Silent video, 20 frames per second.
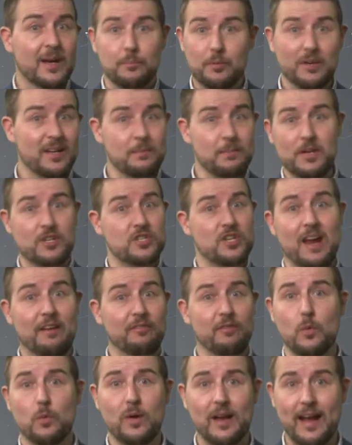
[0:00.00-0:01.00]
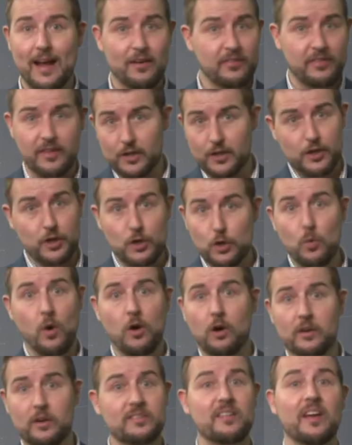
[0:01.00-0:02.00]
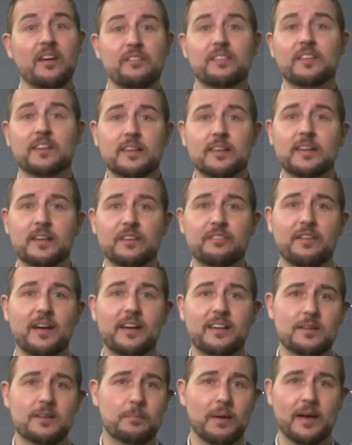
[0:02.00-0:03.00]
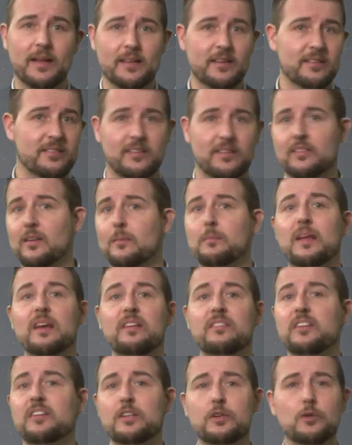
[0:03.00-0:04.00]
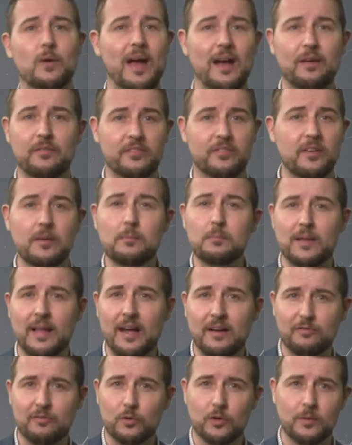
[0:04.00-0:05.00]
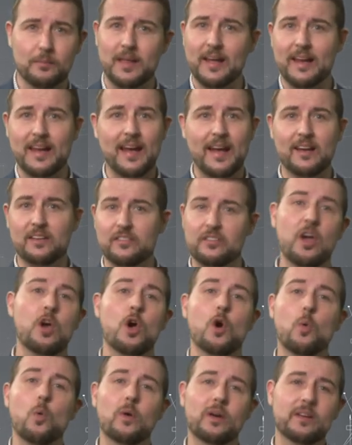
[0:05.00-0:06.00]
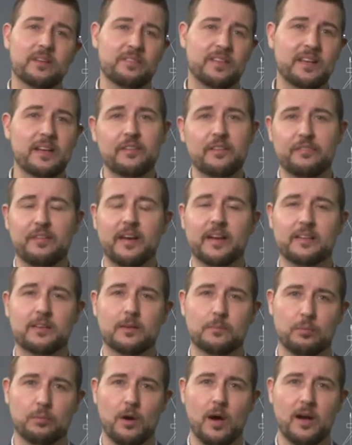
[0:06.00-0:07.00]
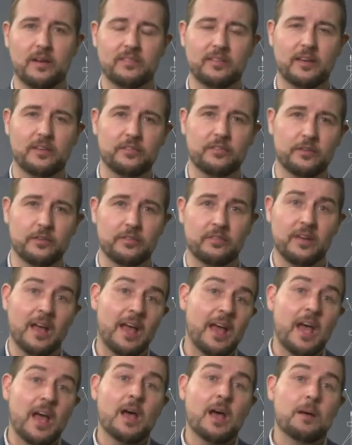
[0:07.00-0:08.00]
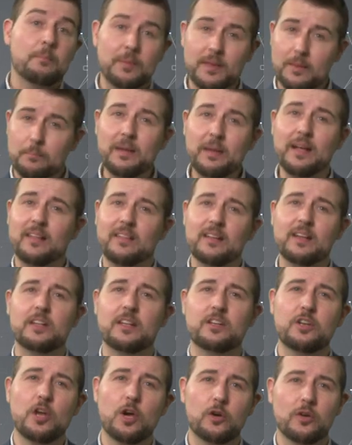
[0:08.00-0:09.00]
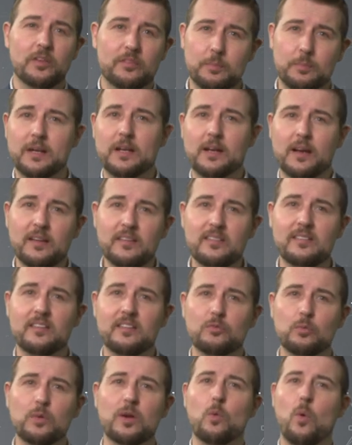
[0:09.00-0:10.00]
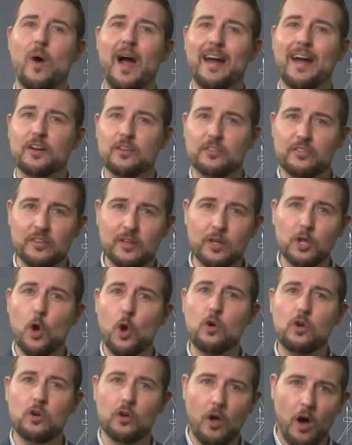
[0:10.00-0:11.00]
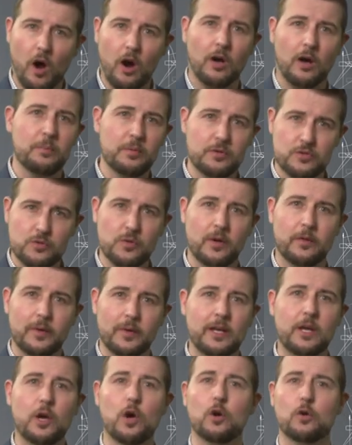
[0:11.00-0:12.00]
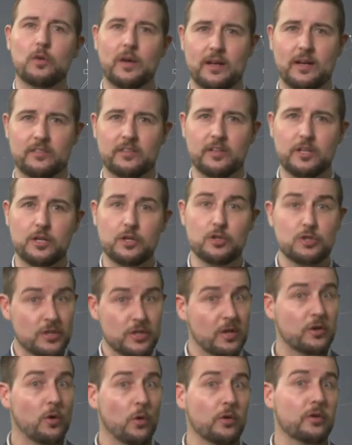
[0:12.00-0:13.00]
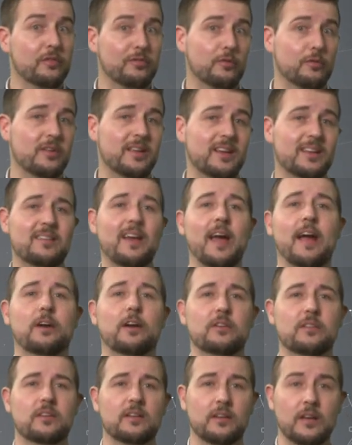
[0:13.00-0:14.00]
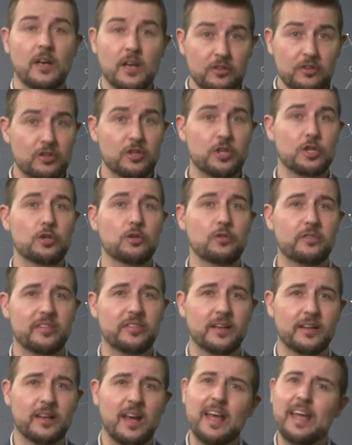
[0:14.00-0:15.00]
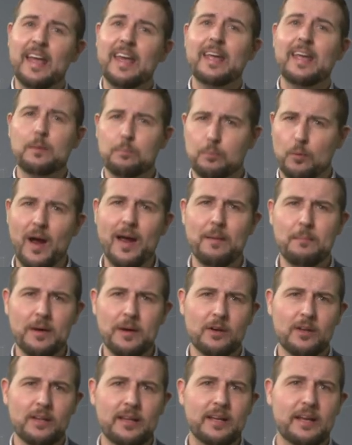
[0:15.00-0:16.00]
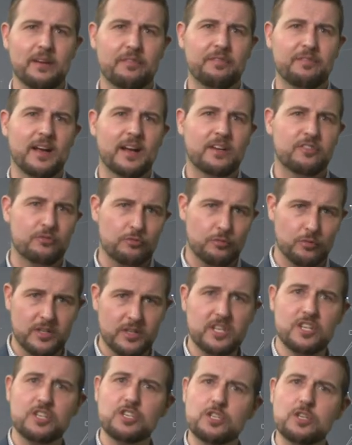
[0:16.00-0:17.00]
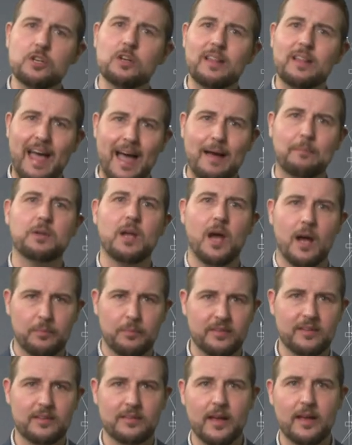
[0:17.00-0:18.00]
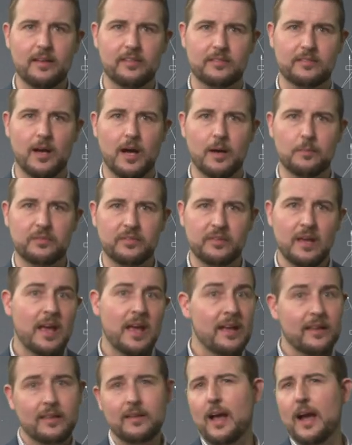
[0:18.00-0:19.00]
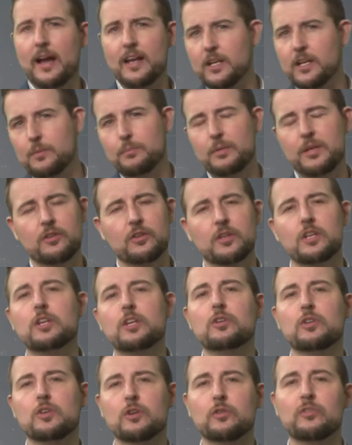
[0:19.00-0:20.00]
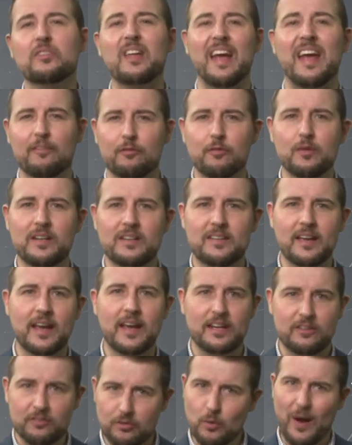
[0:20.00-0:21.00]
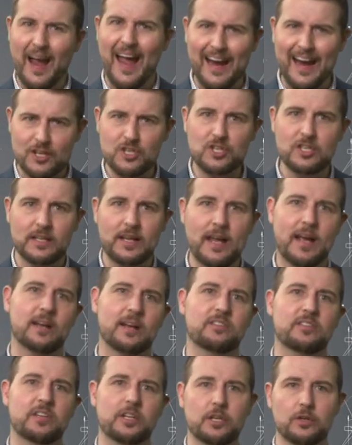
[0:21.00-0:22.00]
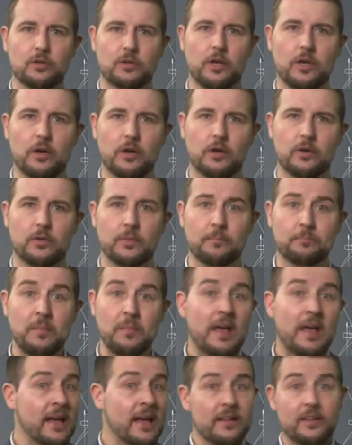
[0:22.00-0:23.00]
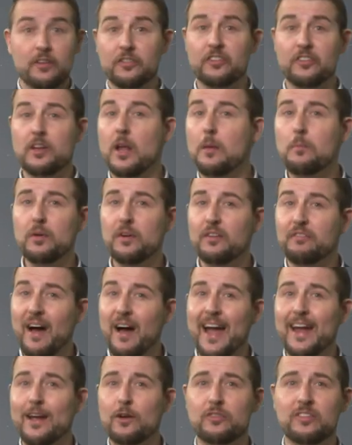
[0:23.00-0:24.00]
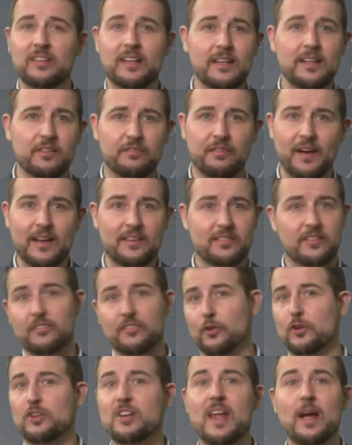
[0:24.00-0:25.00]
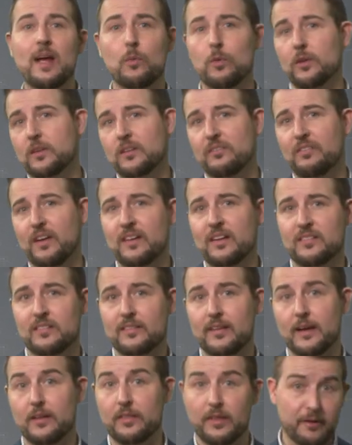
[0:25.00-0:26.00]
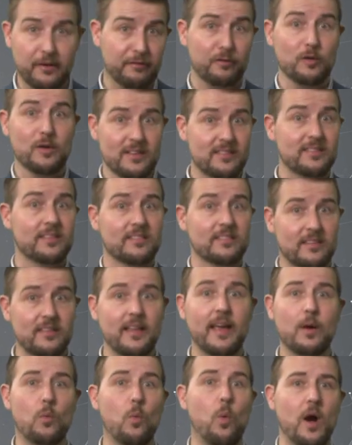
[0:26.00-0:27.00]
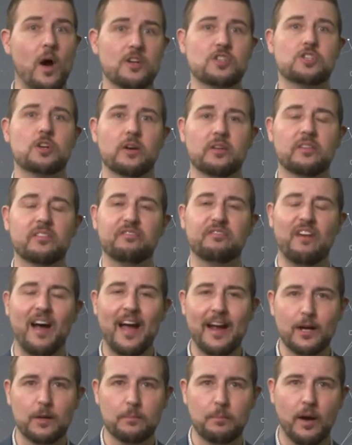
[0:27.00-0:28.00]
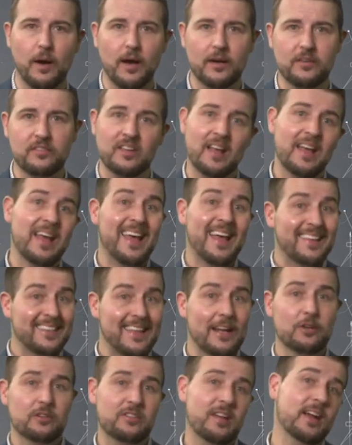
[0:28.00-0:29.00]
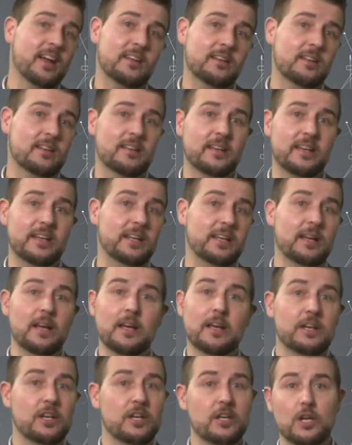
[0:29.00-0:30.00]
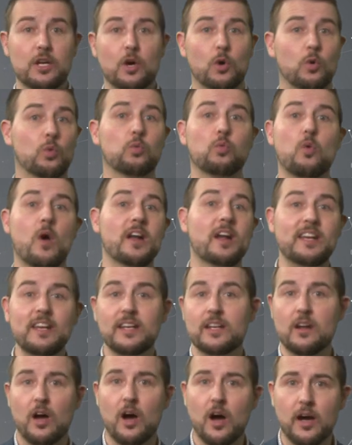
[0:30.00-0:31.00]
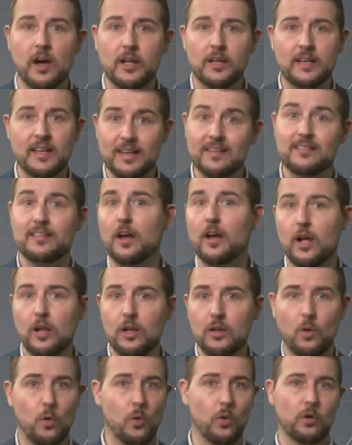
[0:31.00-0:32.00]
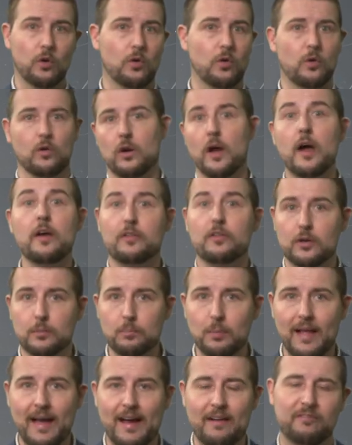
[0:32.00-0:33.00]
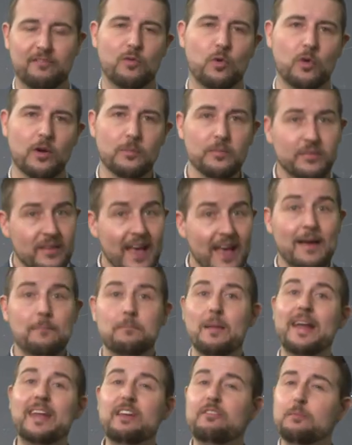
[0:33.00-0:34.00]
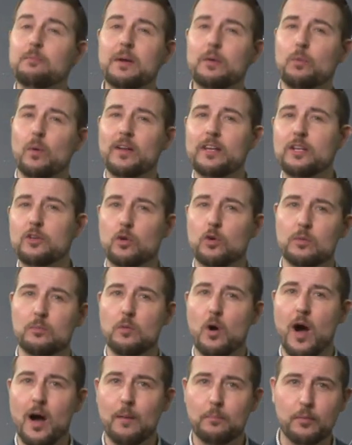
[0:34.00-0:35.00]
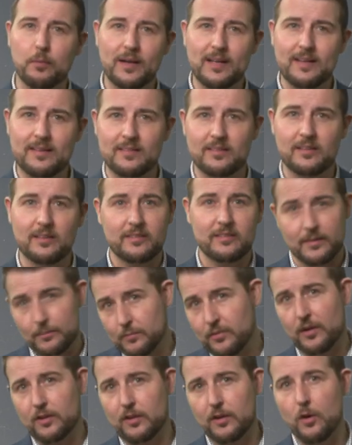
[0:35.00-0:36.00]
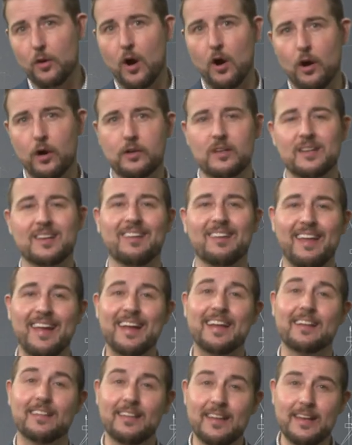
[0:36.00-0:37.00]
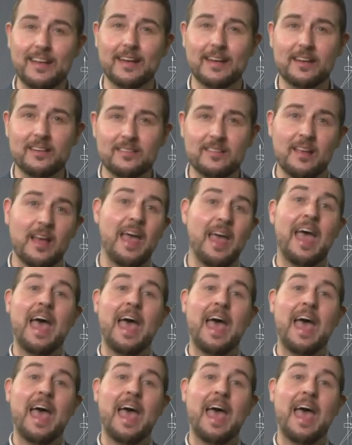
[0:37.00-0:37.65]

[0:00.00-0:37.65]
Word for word: Pretty much everyone out there, you are definitely affected by this because I'm guessing you have some platform that has one of the affected processors. But the big thing to know is because this requires local arbitrary code execution in order for the attacker to, to use it, it primarily affects traditional laptops and desktops, the kind of computer you use every day to actually execute code. There's a number of IoT devices devices or network devices out there, for instance, like WatchGuard's Firebox, that are technically, you know, running on Intel or, or other platforms, might even be running normal operating systems, although hardened like Linux.